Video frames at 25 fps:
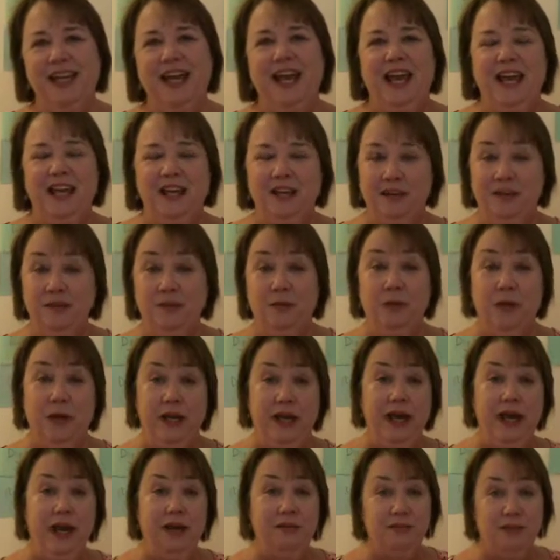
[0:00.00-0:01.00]
And we
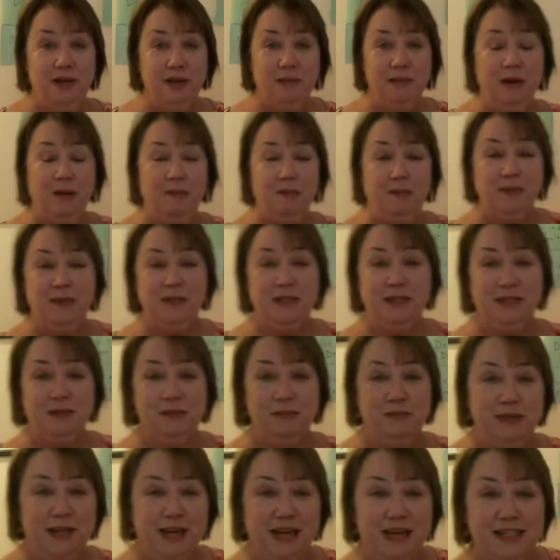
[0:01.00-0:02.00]
have come up with
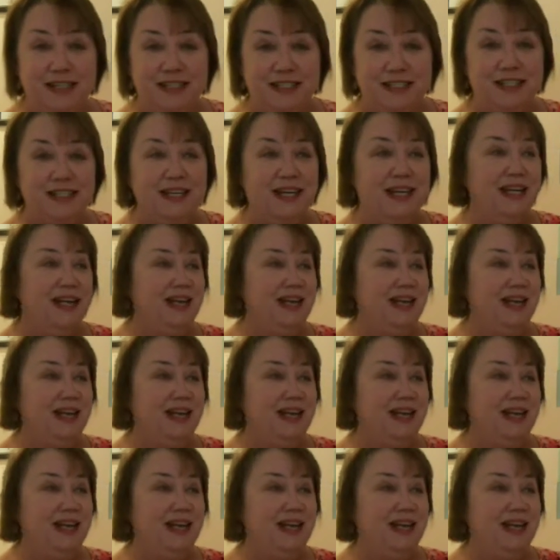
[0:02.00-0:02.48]
some nice